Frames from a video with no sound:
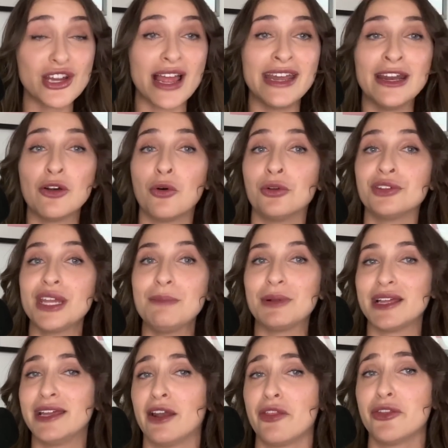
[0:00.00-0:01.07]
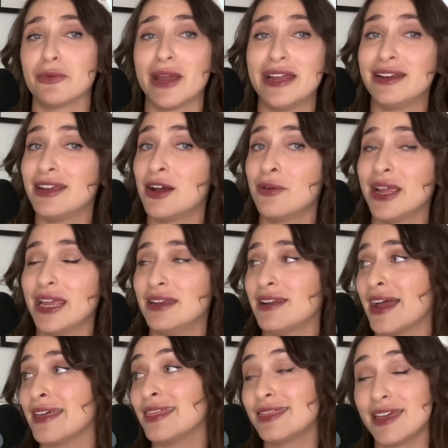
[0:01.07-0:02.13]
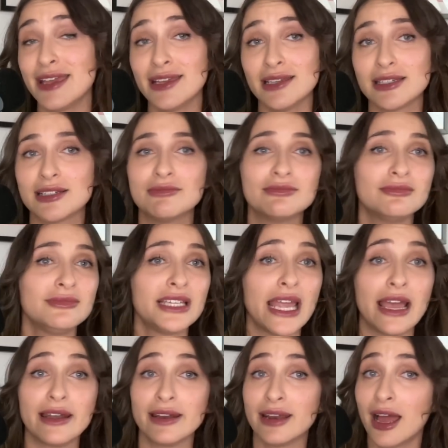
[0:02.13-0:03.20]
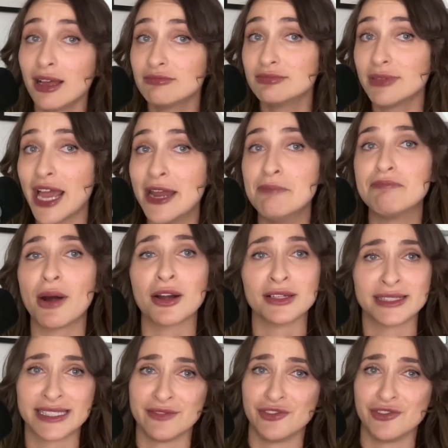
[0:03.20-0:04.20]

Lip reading: And it only played on the radio in, I think, Canada and parts of